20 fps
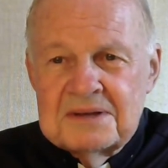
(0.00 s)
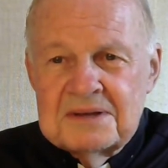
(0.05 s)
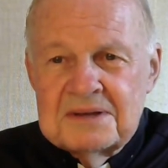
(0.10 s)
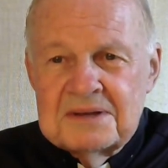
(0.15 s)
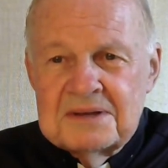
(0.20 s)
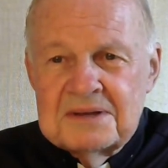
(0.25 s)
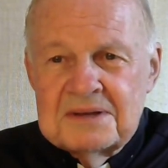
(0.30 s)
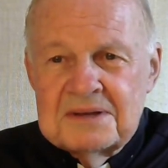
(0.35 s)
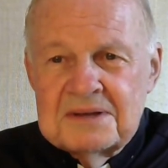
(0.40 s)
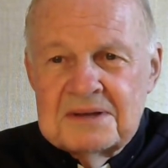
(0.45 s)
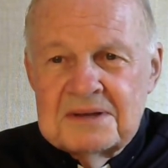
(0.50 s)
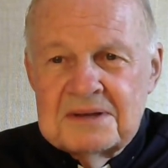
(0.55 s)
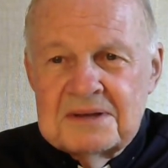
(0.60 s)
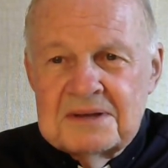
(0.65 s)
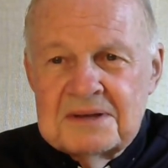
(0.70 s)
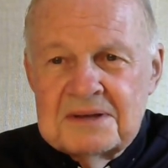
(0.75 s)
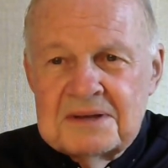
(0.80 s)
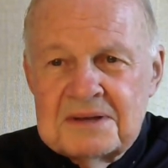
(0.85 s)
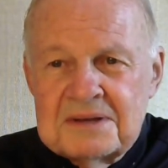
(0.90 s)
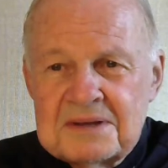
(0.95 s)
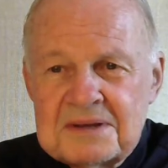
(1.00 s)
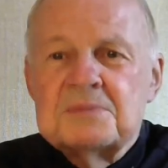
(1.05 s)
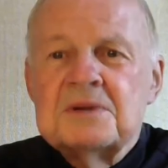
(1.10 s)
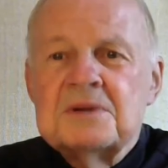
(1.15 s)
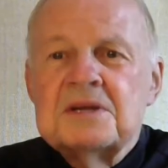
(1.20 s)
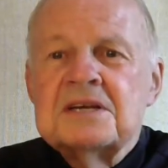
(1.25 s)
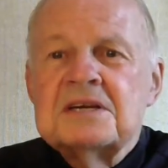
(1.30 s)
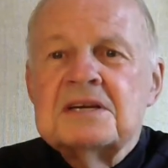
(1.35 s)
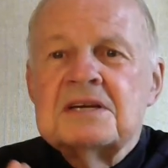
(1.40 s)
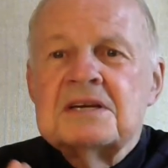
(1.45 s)
or the end which
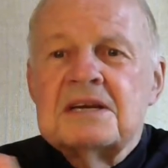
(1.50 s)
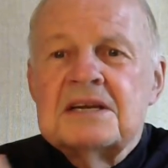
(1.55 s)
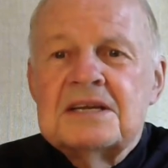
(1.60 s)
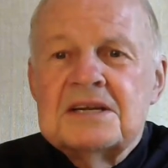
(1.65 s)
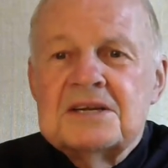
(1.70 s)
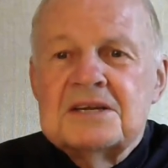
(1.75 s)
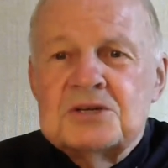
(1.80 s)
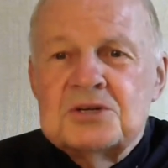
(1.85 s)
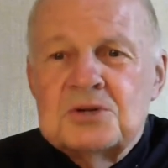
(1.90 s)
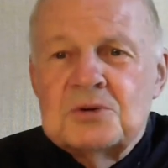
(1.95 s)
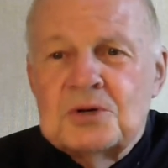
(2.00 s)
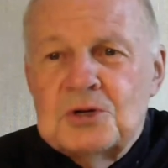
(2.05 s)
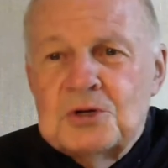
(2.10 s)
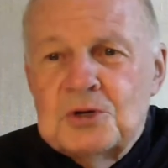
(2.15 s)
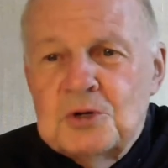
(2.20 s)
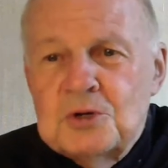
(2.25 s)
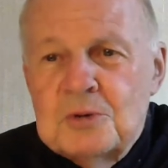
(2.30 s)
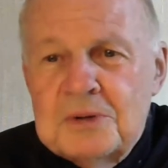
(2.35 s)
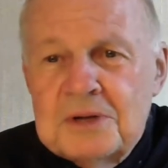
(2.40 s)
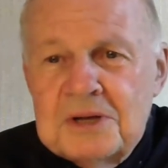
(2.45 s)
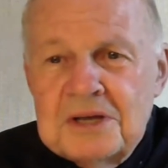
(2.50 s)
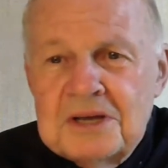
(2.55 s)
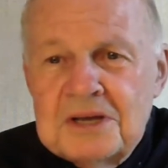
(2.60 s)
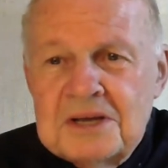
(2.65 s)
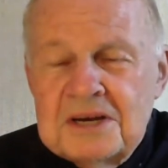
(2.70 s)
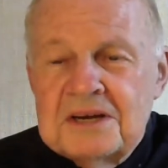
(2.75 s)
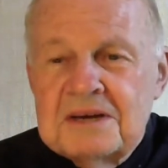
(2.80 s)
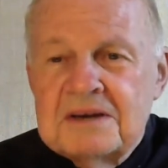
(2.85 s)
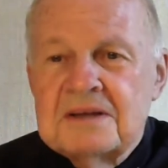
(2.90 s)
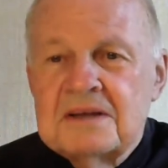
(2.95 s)
leads to a new beginning.